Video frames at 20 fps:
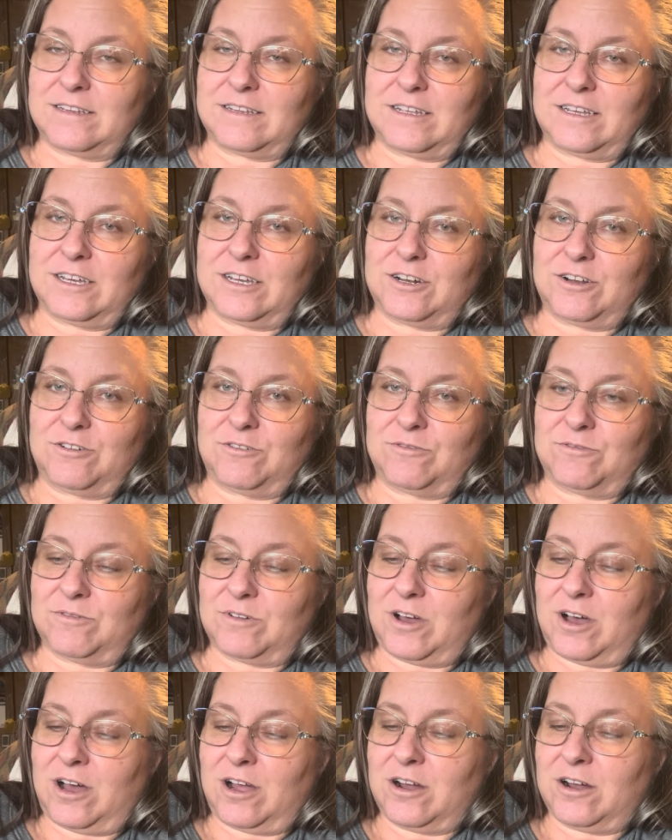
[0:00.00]
you know,
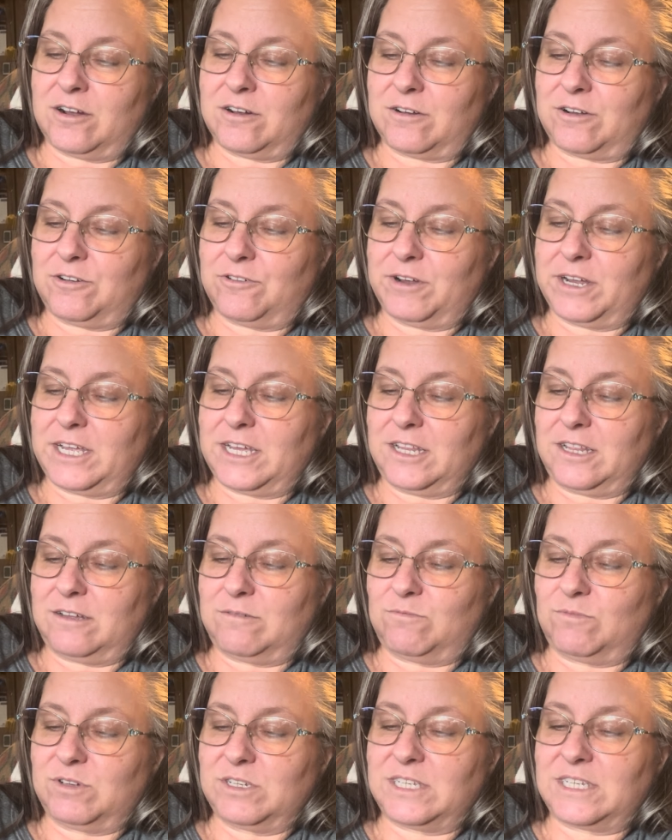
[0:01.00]
our
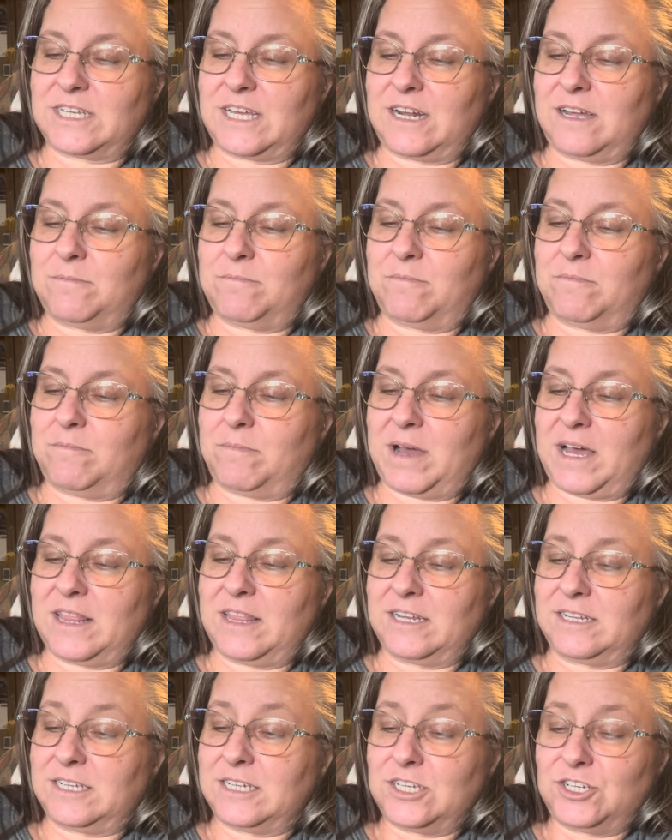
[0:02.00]
curriculum was set up by
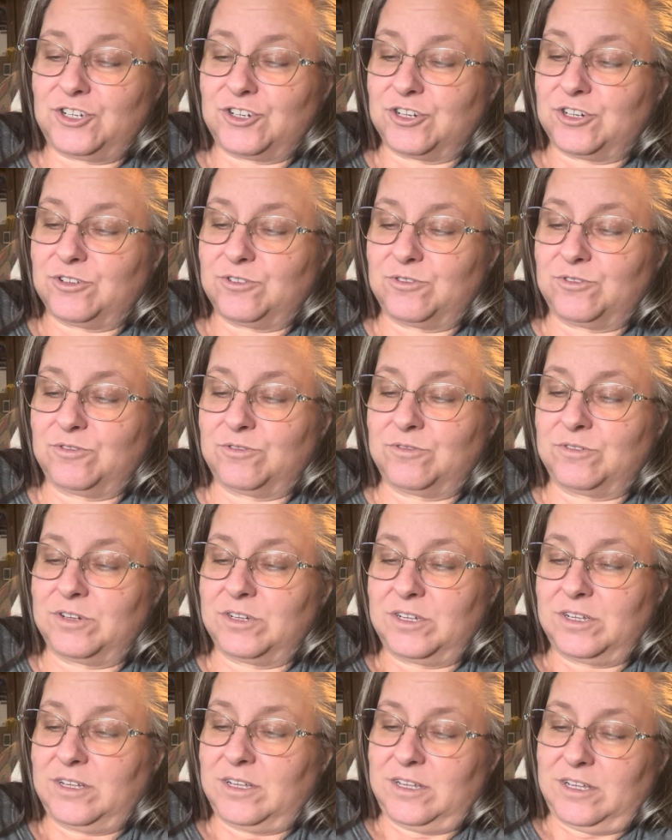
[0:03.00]
the teacher who,
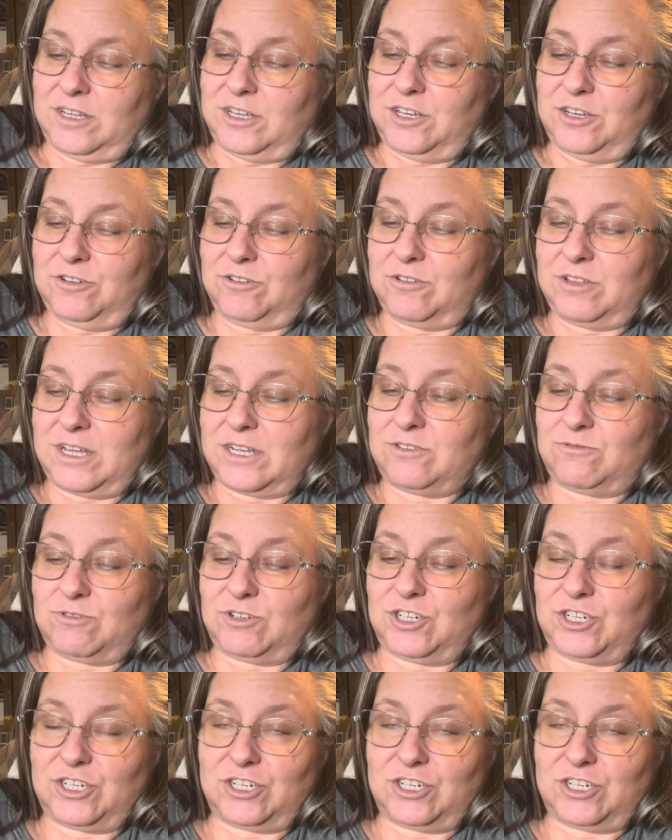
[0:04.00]
you know, that's what